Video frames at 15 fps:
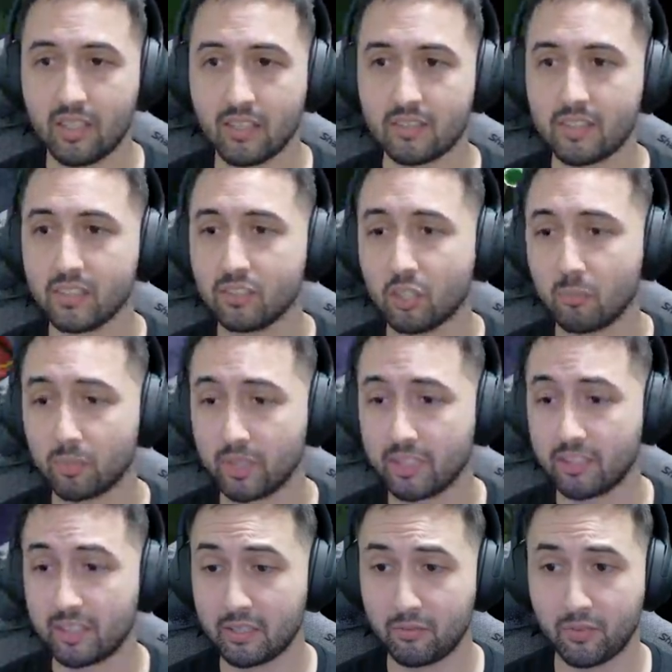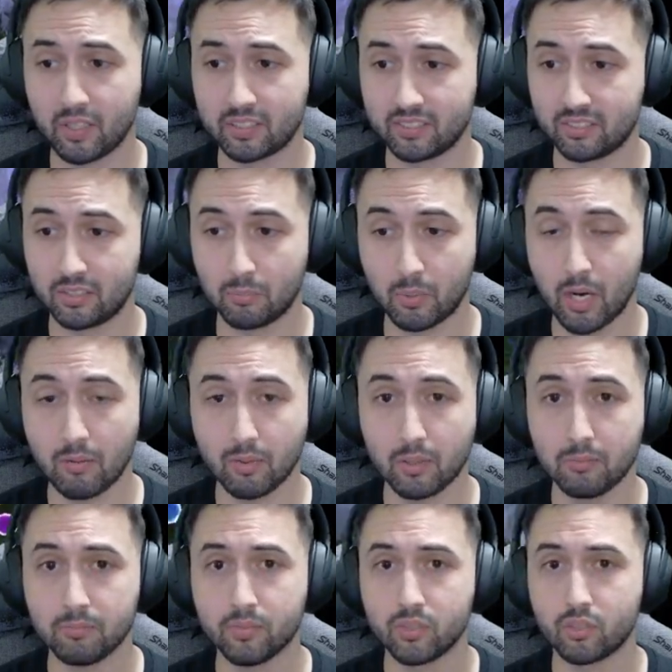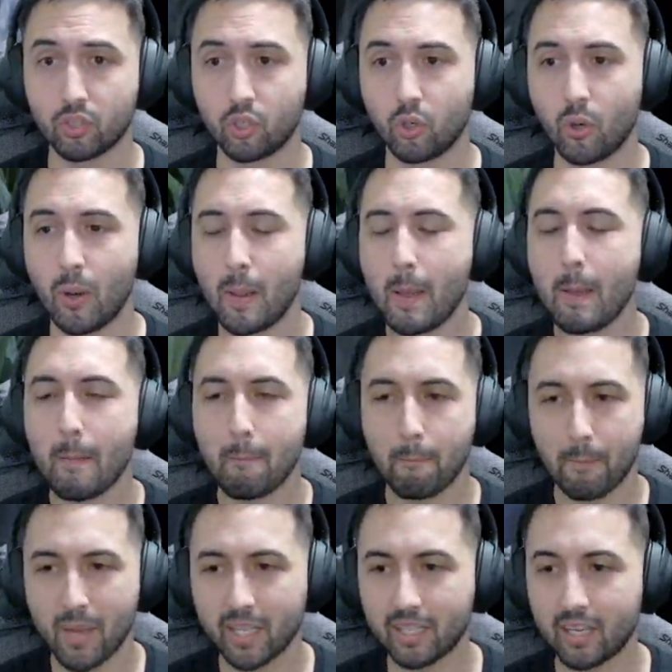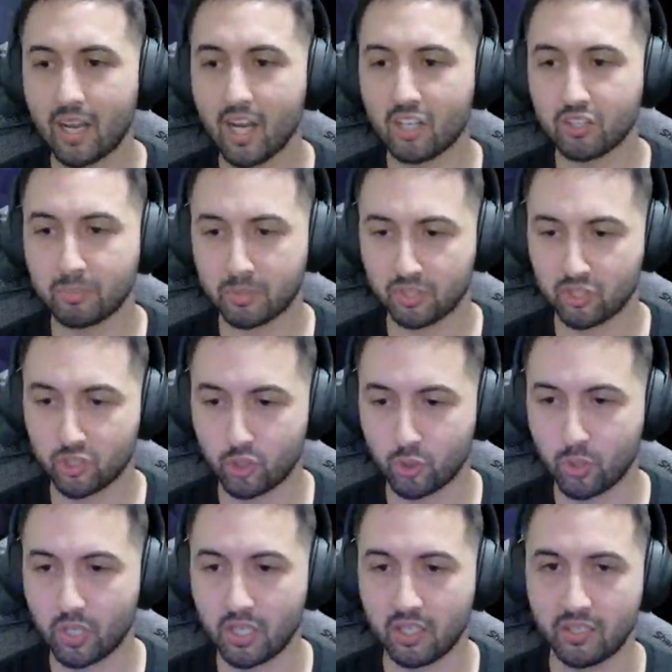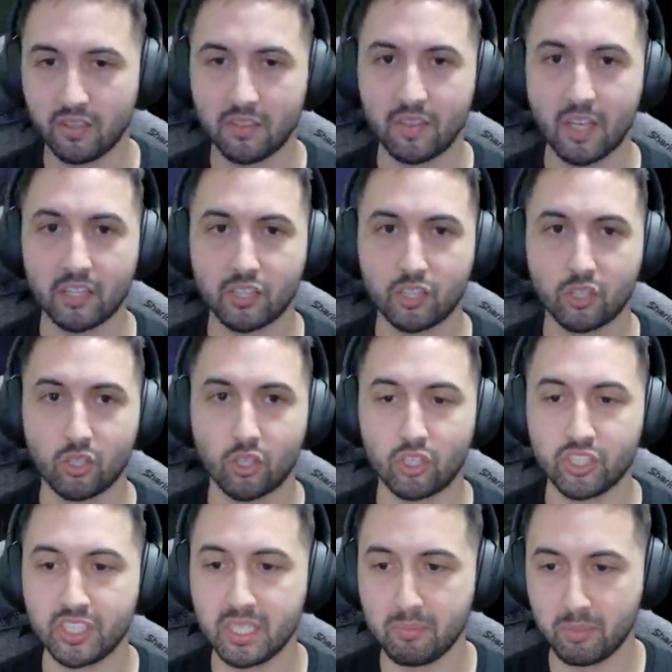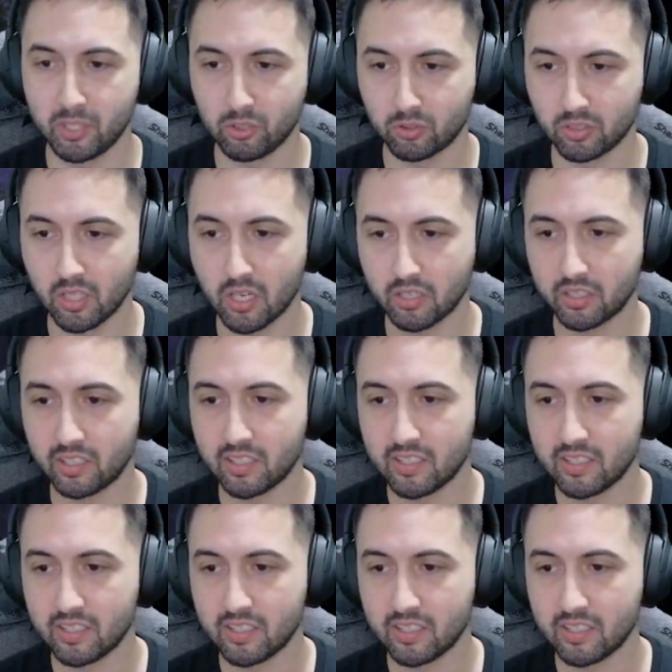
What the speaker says: This completely fixed the problem, so make 100% sure that your GPU clock